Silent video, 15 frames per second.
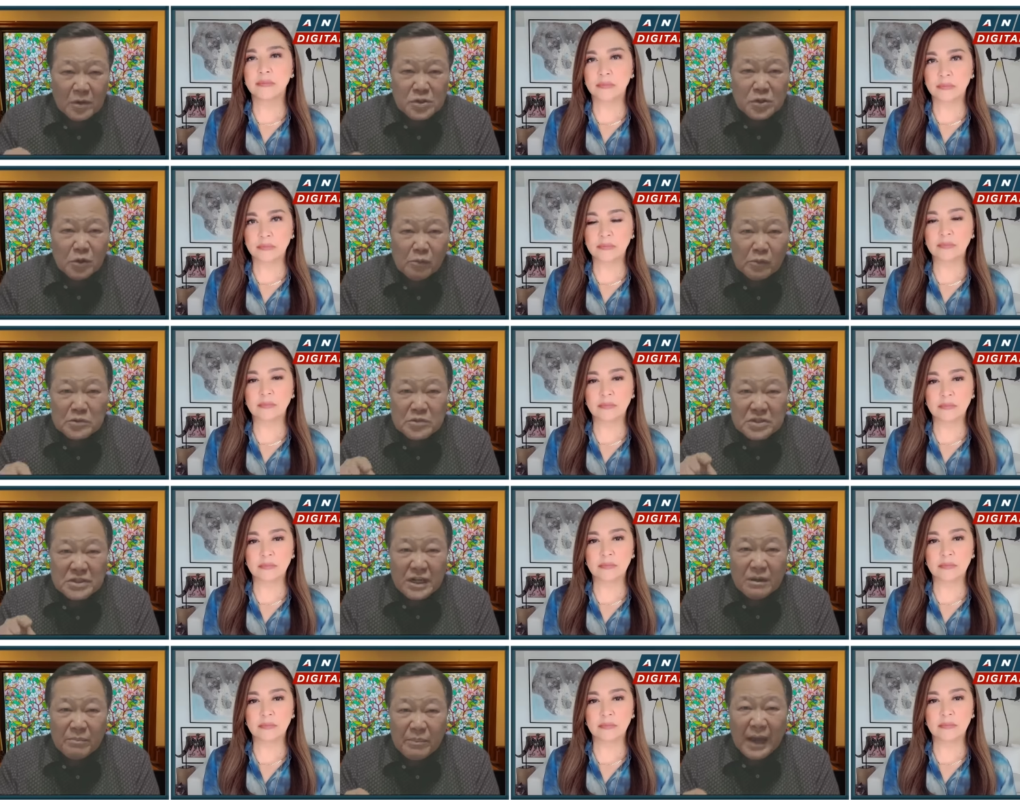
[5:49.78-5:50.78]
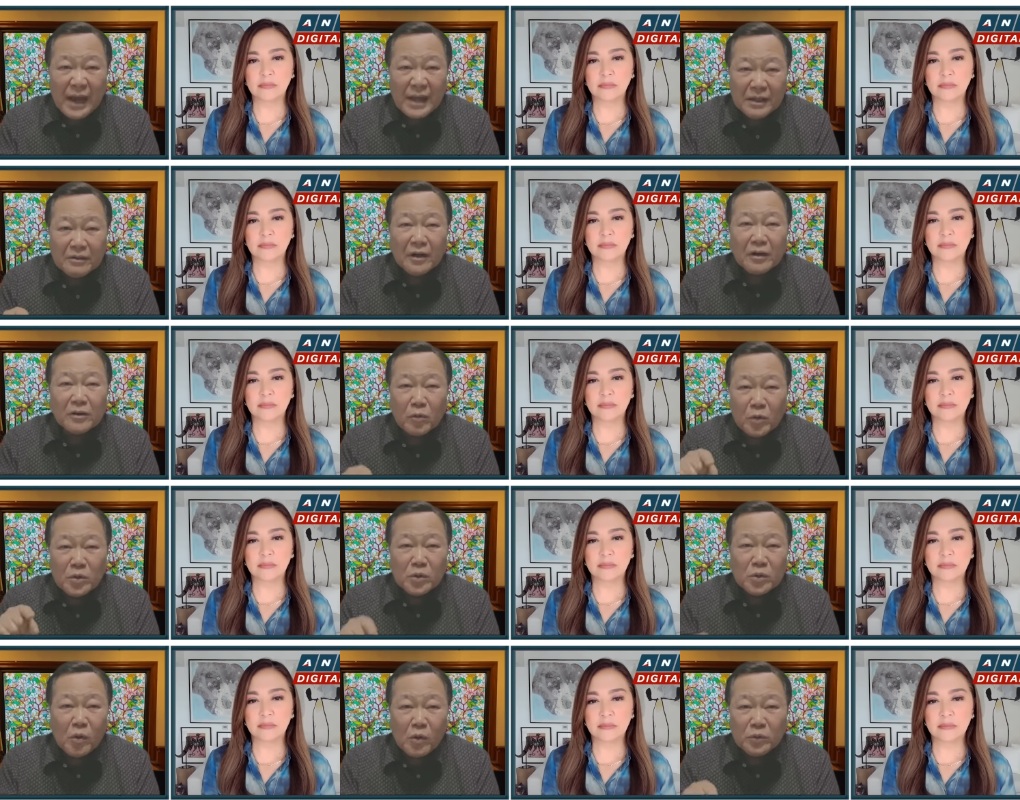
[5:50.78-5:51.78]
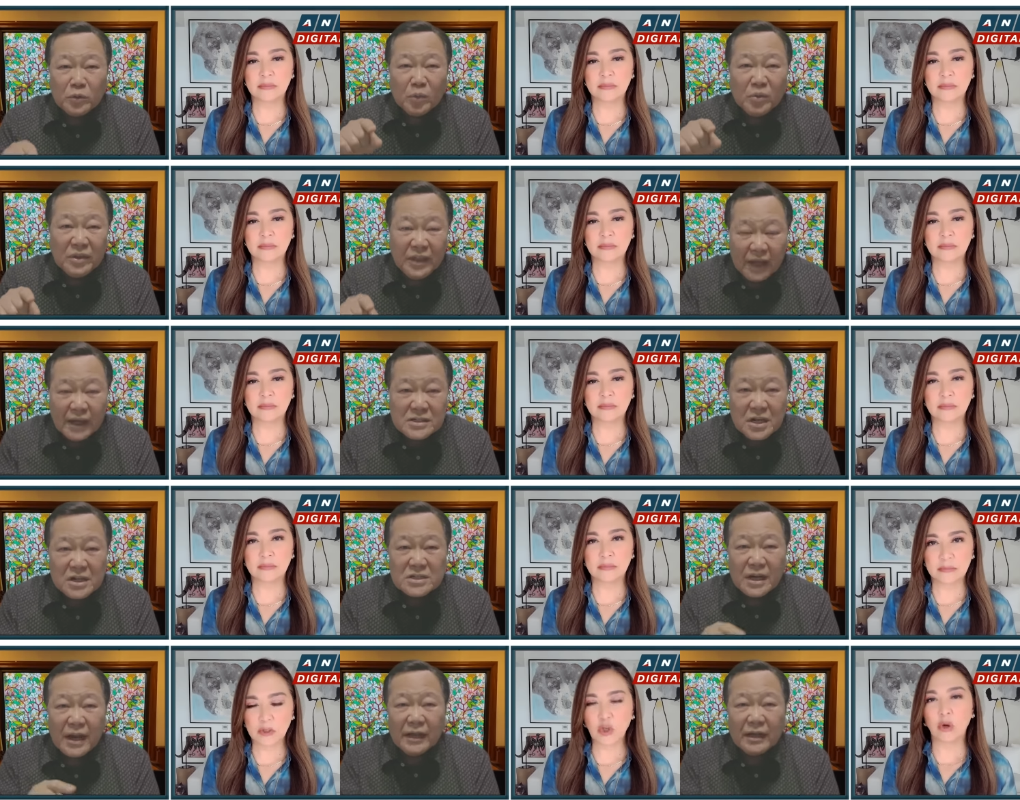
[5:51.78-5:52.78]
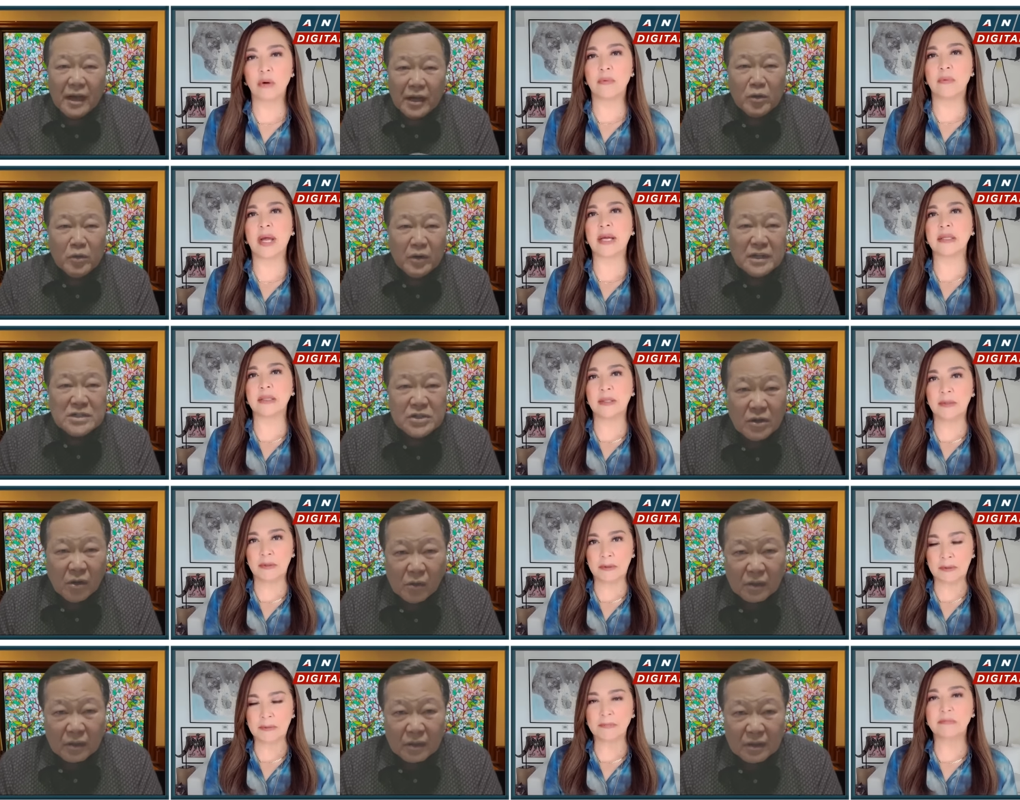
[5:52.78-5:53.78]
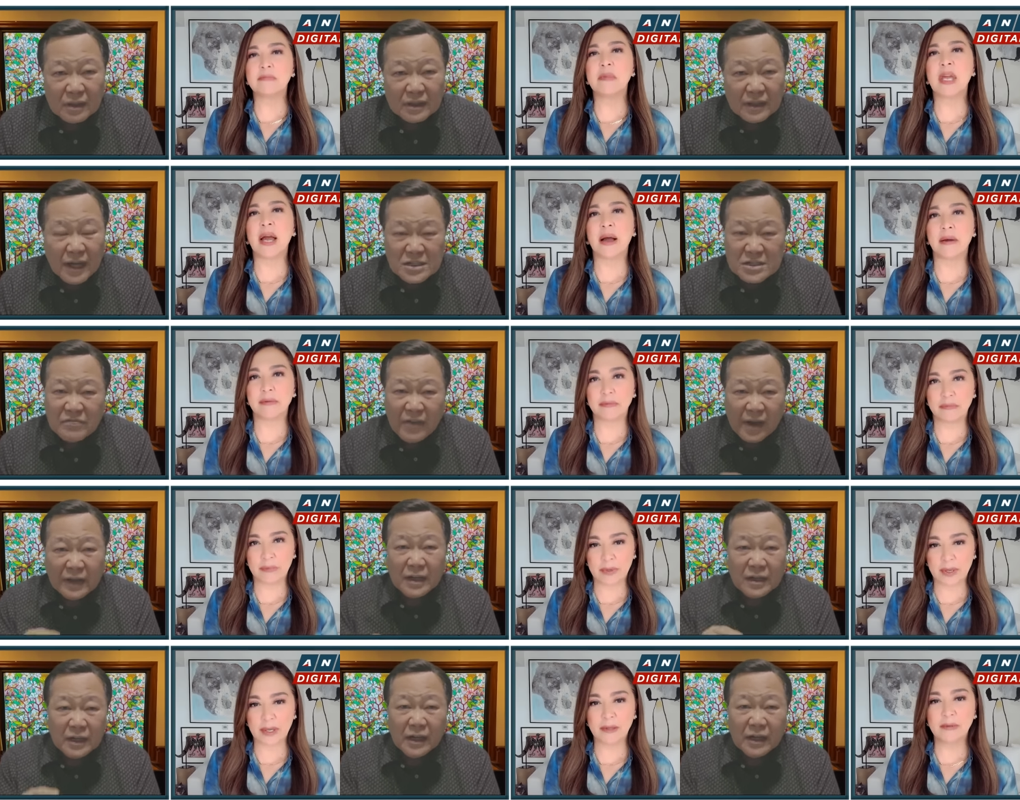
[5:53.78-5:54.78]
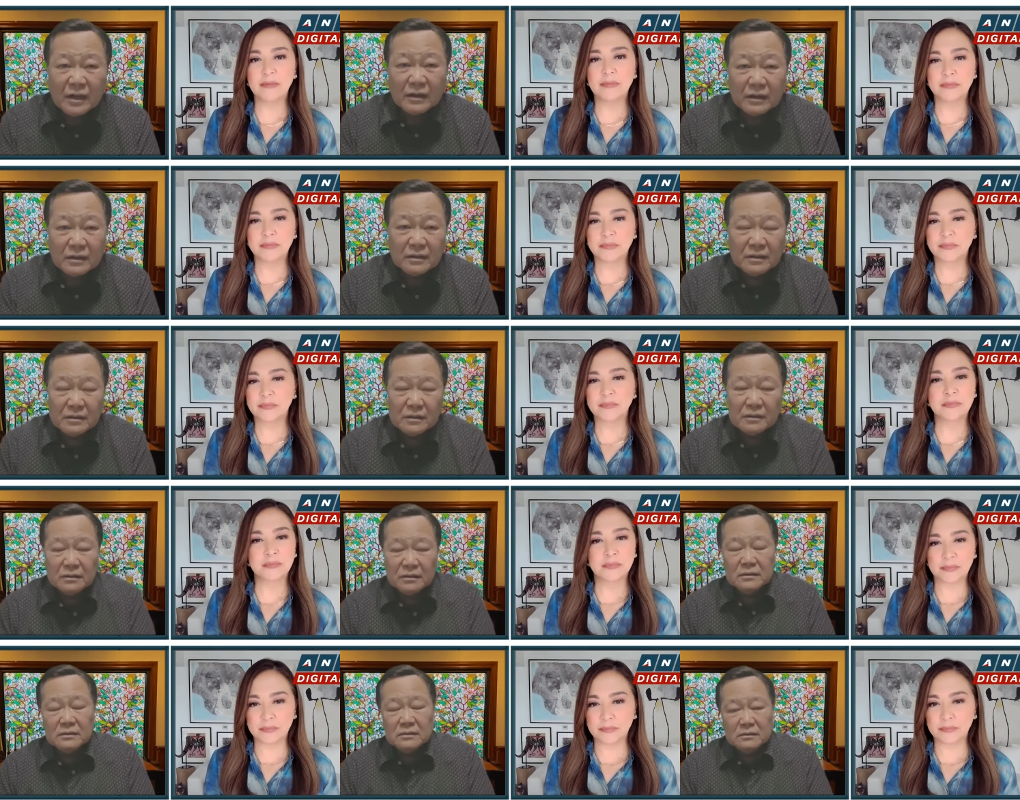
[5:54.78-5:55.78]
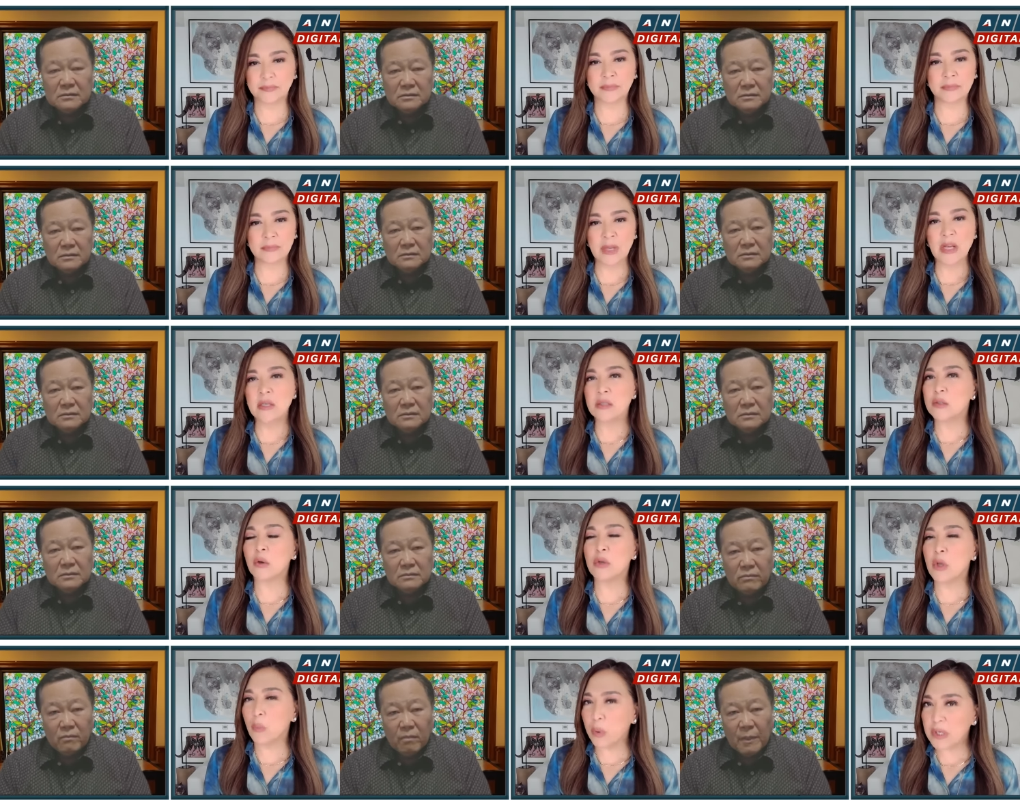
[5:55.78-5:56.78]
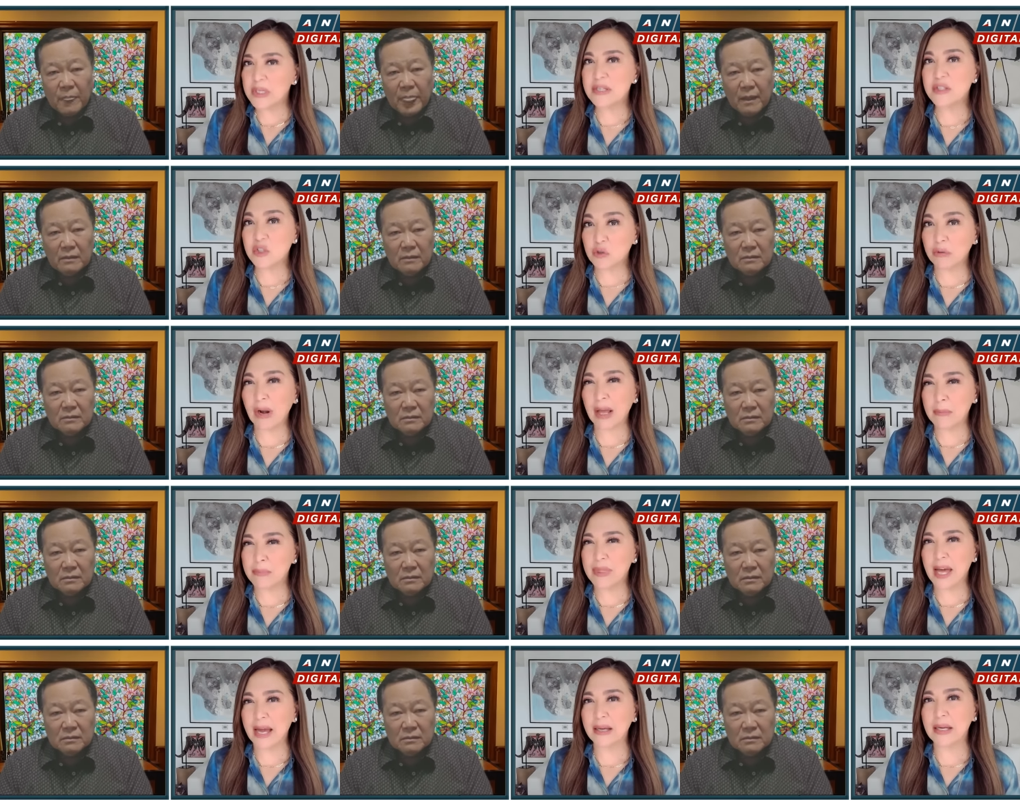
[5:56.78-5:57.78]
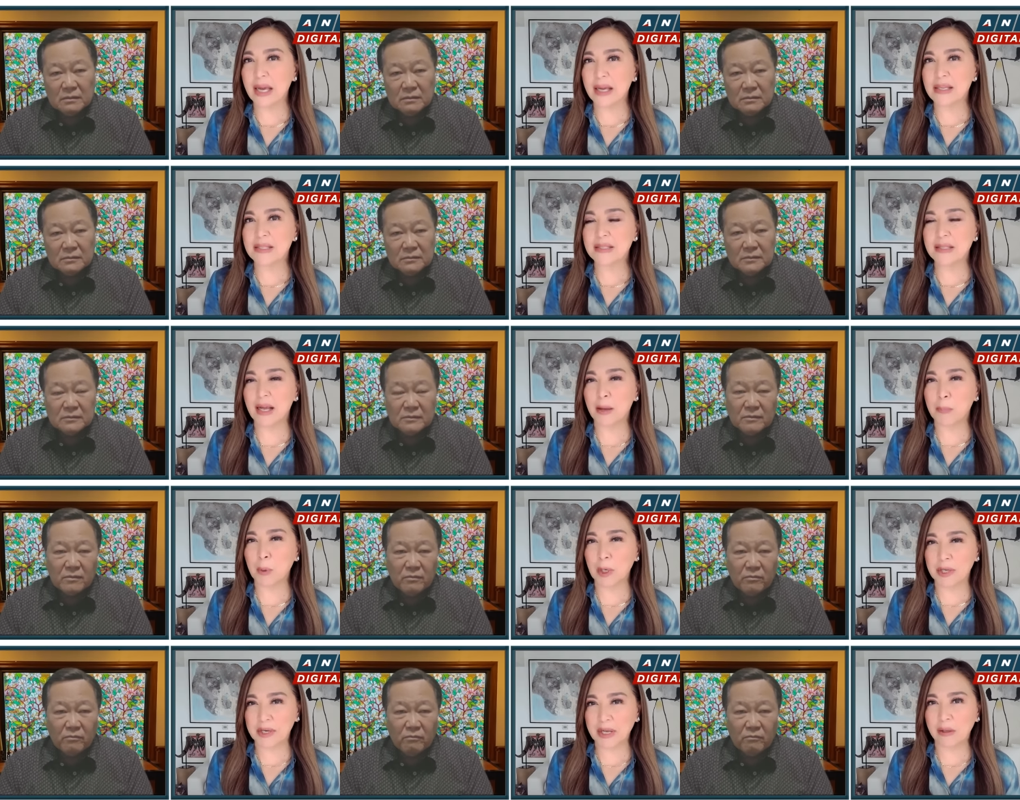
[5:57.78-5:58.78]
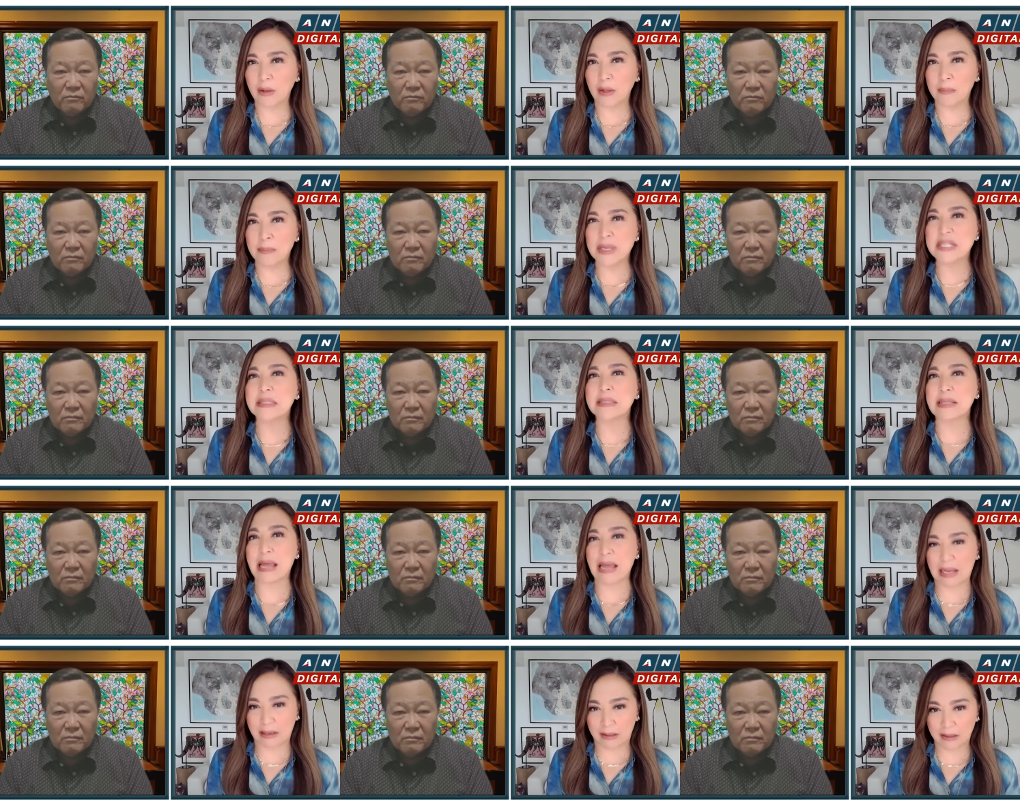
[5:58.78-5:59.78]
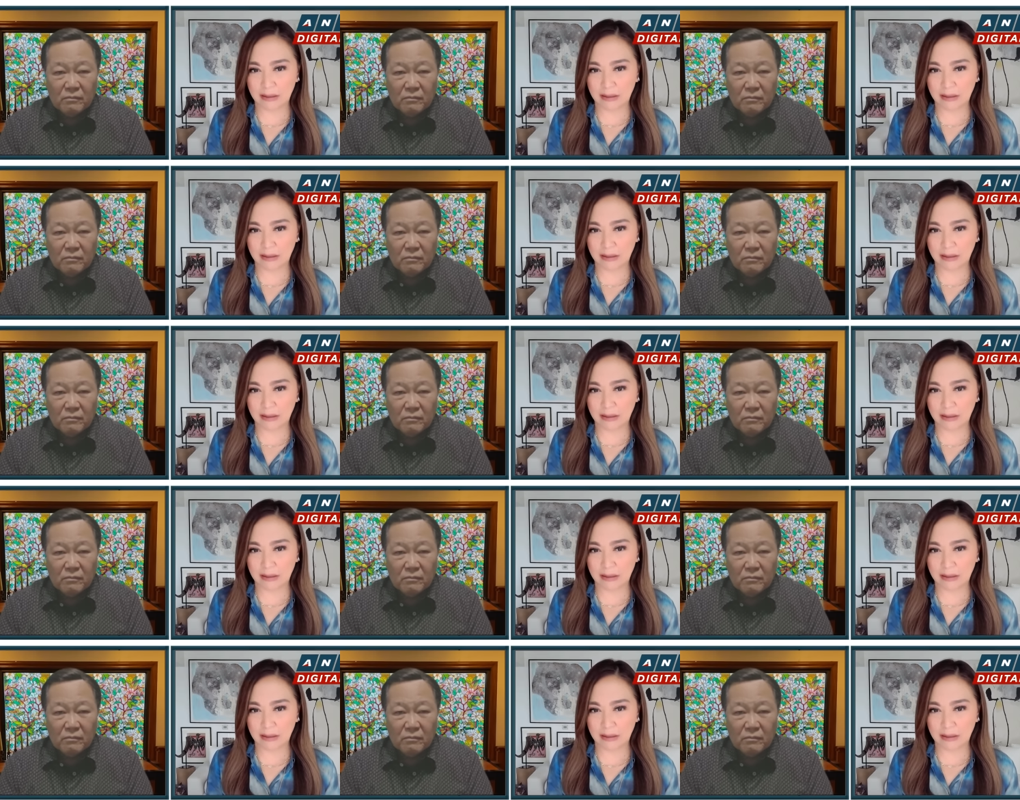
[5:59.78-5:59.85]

Speaker 1: Shoal would still be under our control today, just like okay. Ayungin Shoal. That's yeah. very clear.
Speaker 2: Mm-mm. So you would describe that as a political mistake?